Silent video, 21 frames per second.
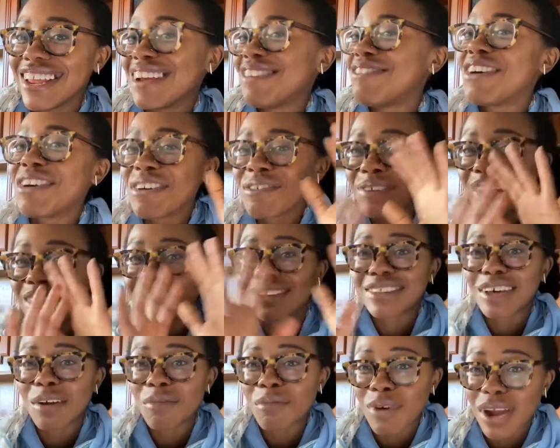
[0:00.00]
We could be
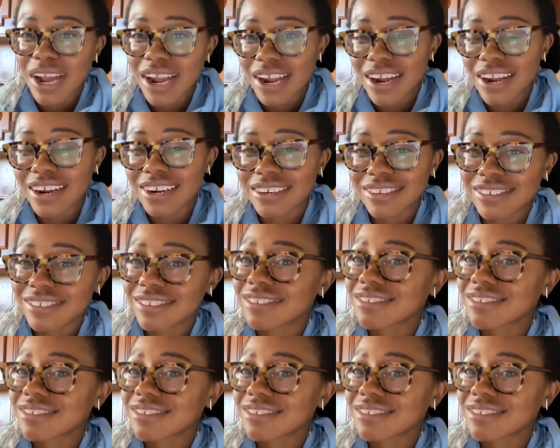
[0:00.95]
somewhere.